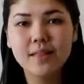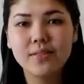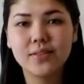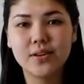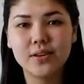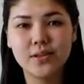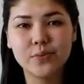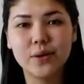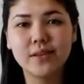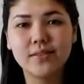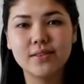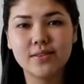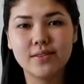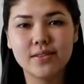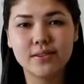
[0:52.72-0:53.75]
That is why
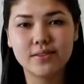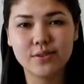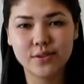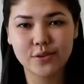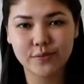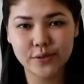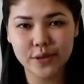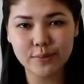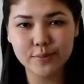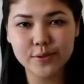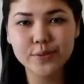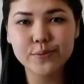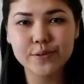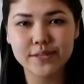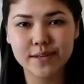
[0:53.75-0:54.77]
this series of
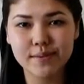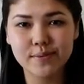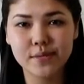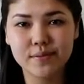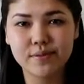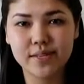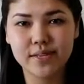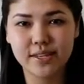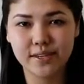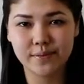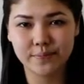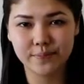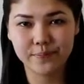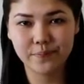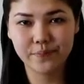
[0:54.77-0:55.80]
numbers was named after
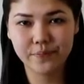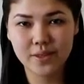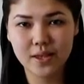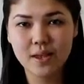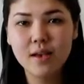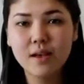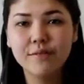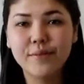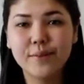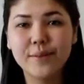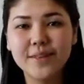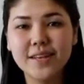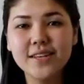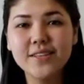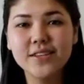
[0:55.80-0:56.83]
him.
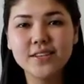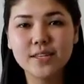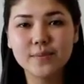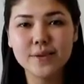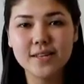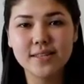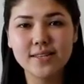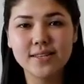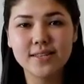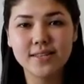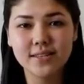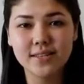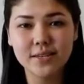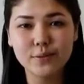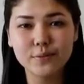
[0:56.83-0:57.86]
Fibonacci explains
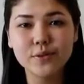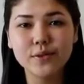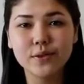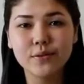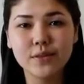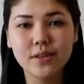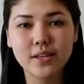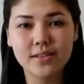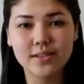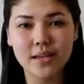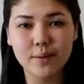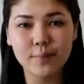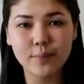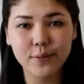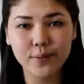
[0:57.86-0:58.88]
his sequence on the
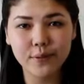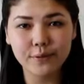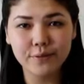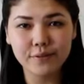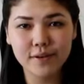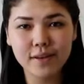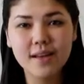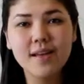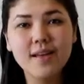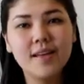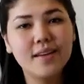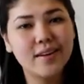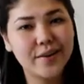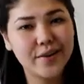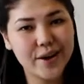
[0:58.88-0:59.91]
example of
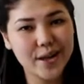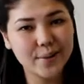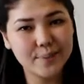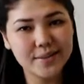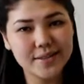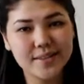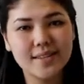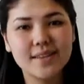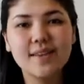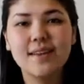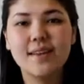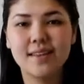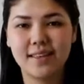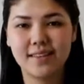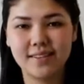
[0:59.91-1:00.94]
rabbits
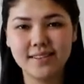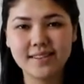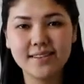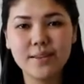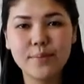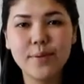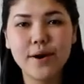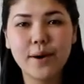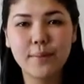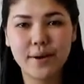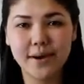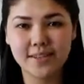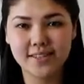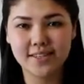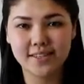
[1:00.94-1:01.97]
in his Liber
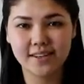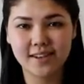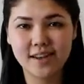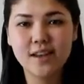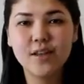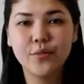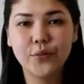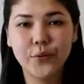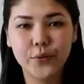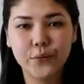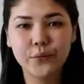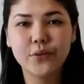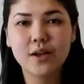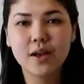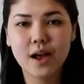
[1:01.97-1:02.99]
Abaci,
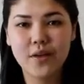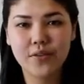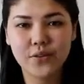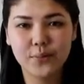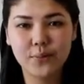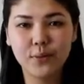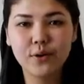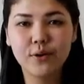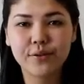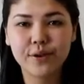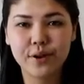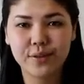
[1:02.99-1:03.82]
known as the Book of